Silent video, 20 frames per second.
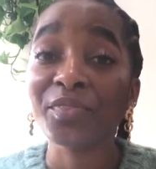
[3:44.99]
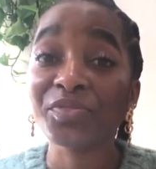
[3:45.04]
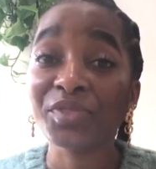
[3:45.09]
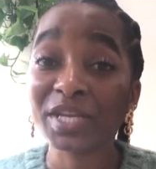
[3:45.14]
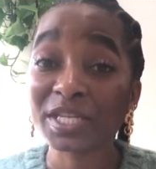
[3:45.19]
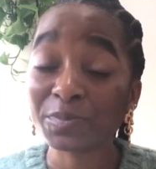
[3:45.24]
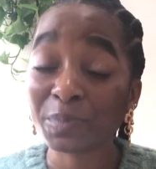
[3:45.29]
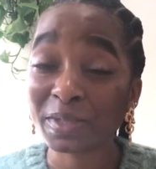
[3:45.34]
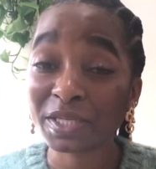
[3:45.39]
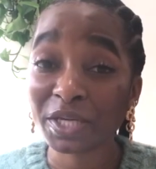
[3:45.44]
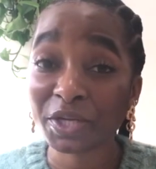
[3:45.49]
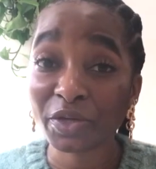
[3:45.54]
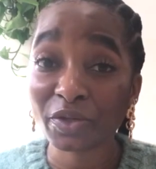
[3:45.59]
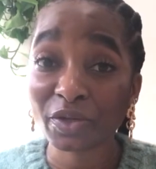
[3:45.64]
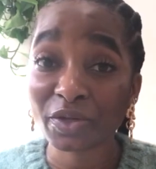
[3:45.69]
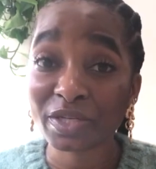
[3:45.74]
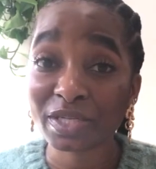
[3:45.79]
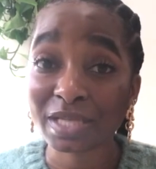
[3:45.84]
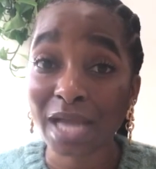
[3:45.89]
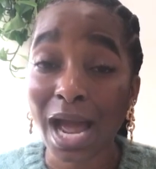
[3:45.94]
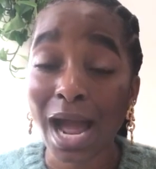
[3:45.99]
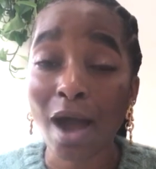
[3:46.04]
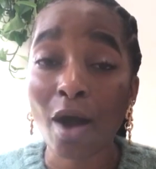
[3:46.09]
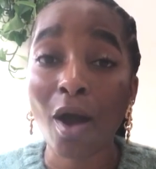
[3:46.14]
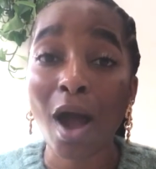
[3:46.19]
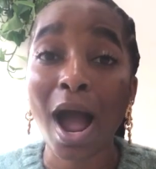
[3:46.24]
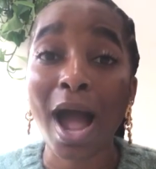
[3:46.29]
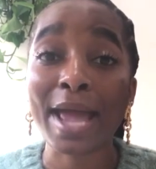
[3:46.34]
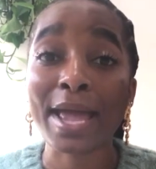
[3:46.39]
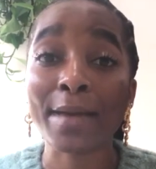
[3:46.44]
This particular
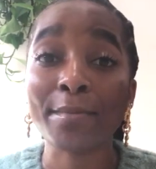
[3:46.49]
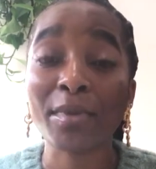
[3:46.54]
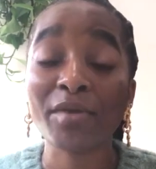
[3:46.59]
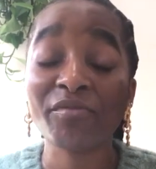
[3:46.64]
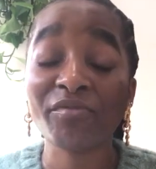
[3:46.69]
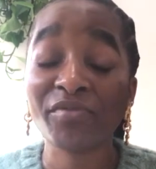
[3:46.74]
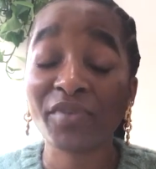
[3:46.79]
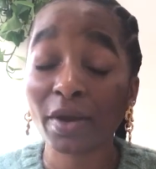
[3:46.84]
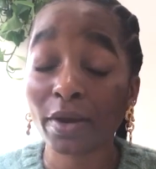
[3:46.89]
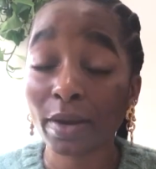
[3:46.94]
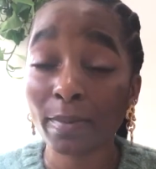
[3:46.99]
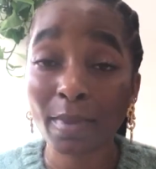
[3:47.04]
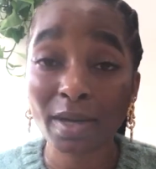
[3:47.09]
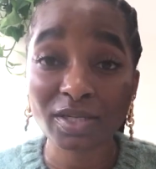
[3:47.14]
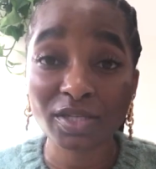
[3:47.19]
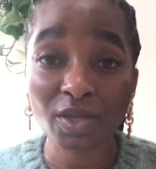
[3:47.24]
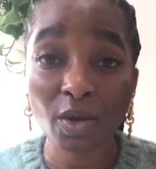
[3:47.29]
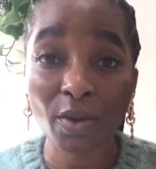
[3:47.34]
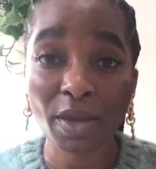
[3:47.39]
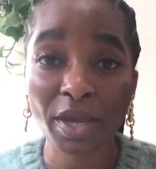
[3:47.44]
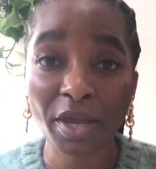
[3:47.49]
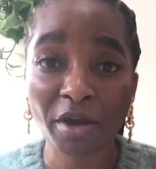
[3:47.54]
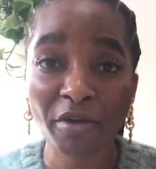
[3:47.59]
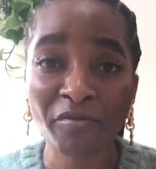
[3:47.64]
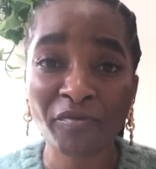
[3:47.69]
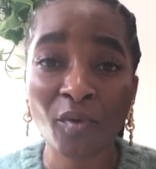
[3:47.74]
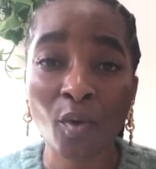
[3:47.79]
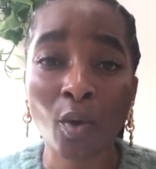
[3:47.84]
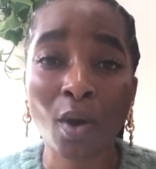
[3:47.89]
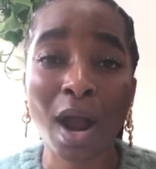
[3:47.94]
style, I am very much so here
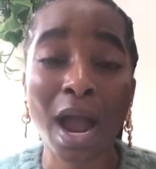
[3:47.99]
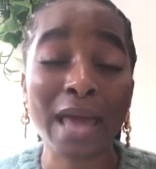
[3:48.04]
for.